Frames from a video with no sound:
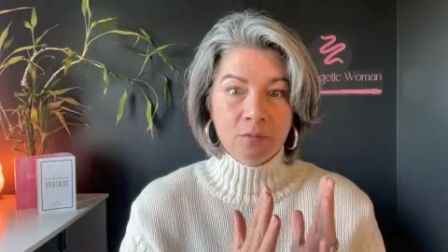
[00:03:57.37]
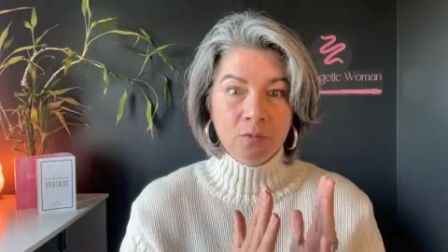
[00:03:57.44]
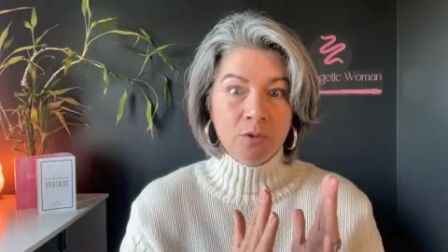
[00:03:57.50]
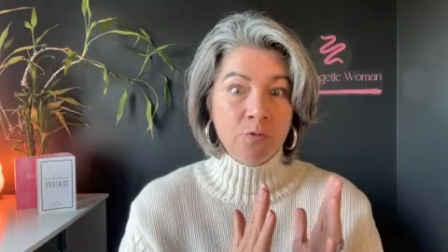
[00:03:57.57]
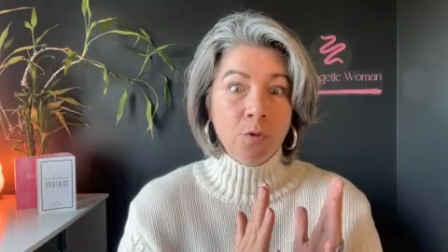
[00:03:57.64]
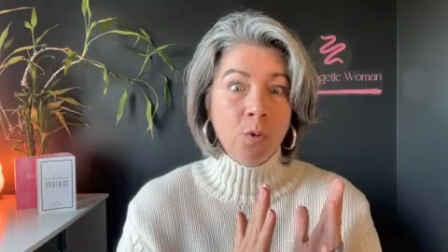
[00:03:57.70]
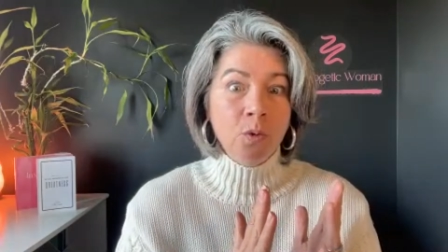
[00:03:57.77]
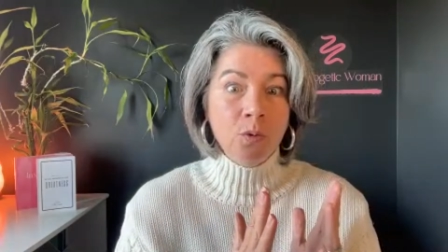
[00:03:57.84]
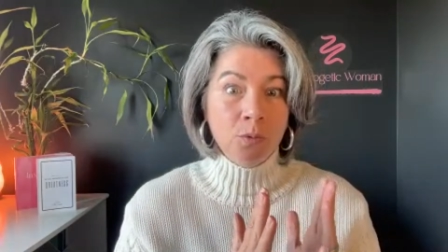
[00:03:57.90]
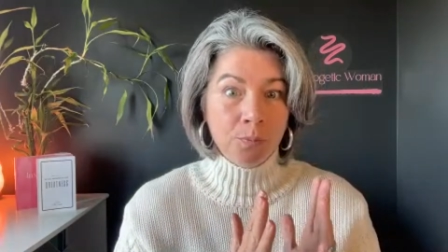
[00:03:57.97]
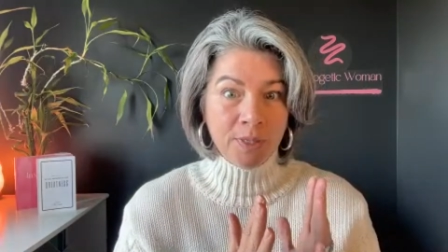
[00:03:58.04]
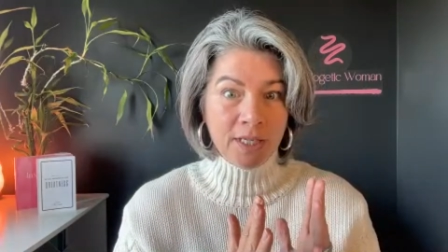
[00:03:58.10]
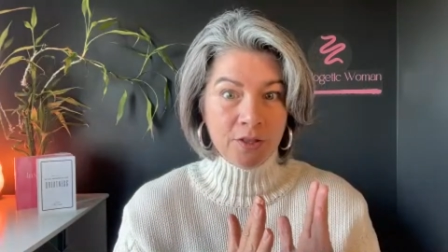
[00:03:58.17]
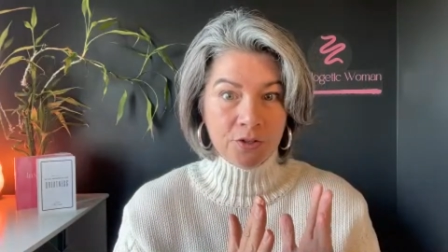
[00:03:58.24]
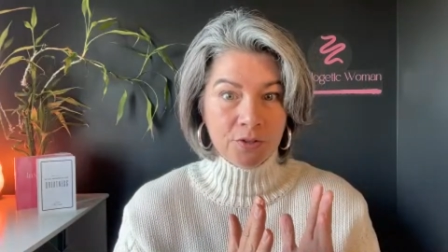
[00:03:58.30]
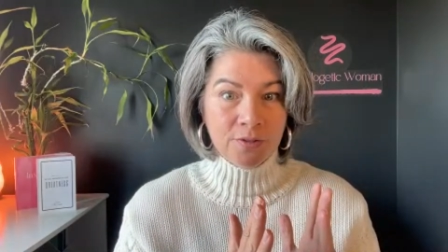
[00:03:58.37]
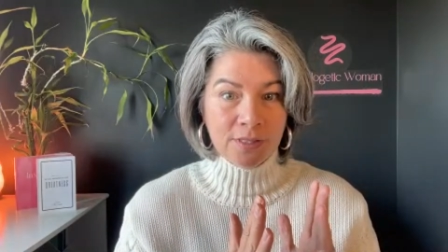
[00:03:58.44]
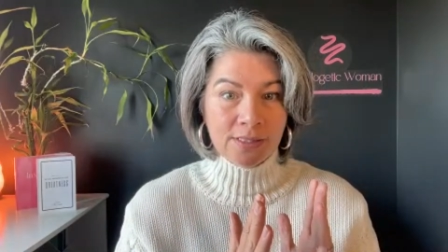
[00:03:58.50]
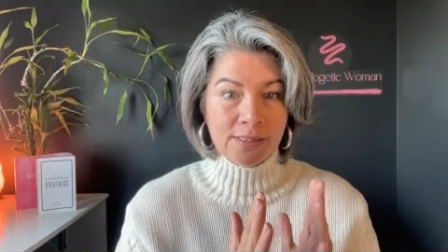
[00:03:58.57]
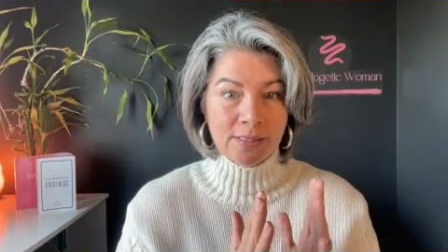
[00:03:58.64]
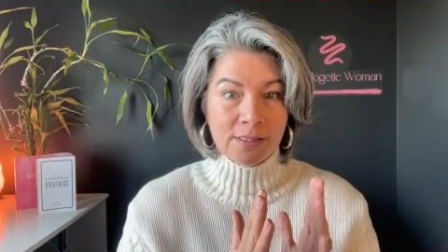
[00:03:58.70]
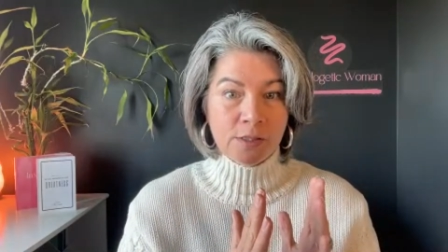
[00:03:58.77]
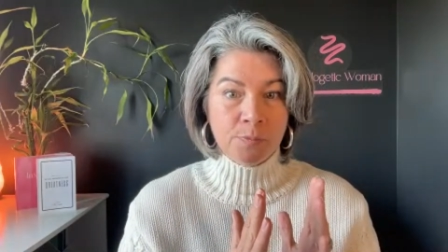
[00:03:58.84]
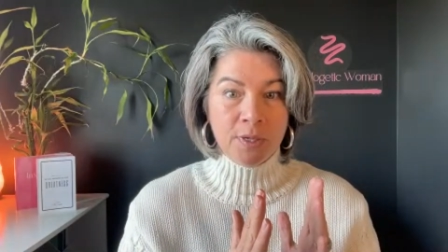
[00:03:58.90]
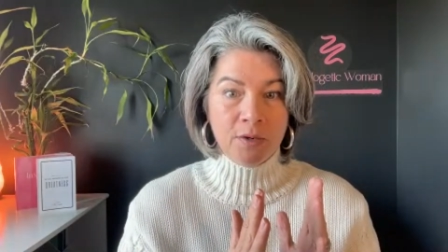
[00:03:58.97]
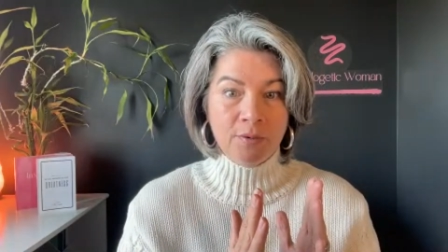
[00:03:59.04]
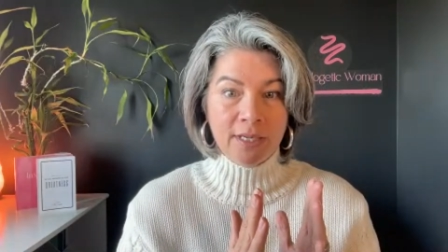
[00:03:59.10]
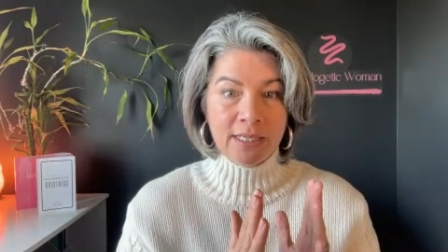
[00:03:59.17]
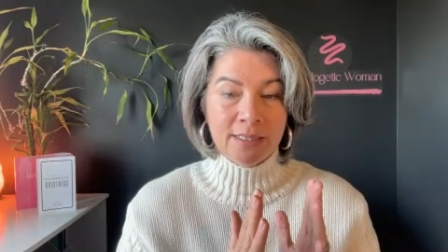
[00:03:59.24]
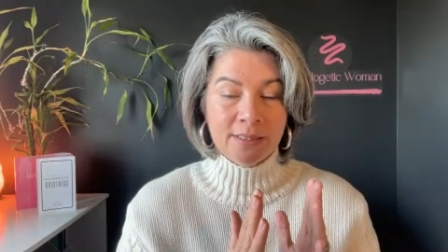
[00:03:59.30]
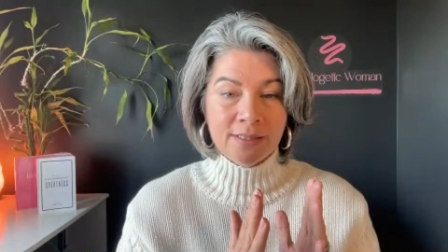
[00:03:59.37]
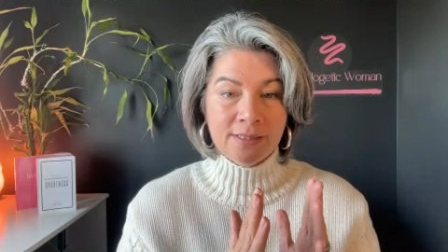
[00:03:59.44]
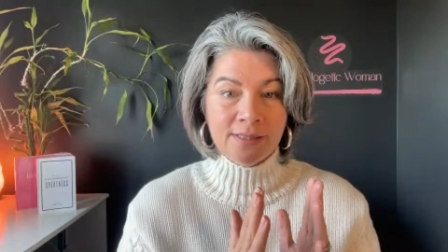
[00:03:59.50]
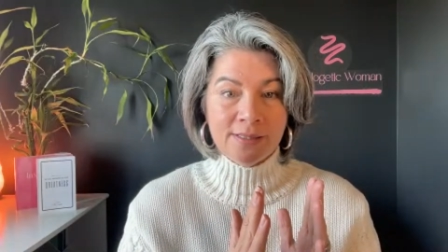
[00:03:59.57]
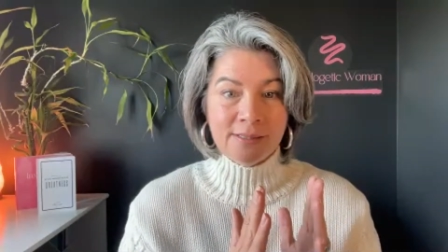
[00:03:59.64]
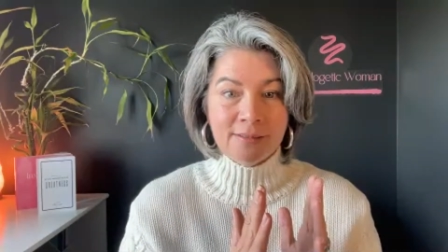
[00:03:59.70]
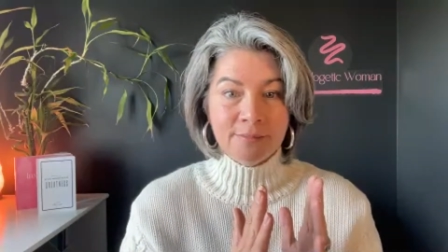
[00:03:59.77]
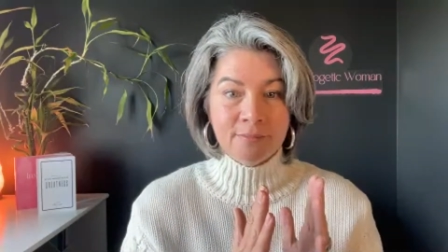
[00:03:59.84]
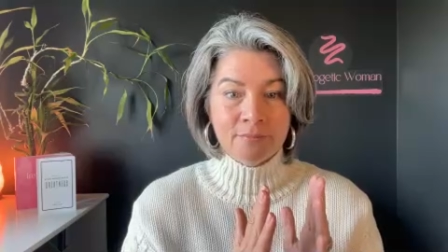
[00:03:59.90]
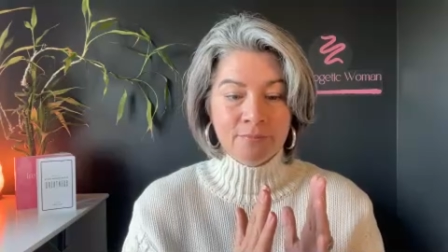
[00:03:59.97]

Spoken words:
We've all been through this experience.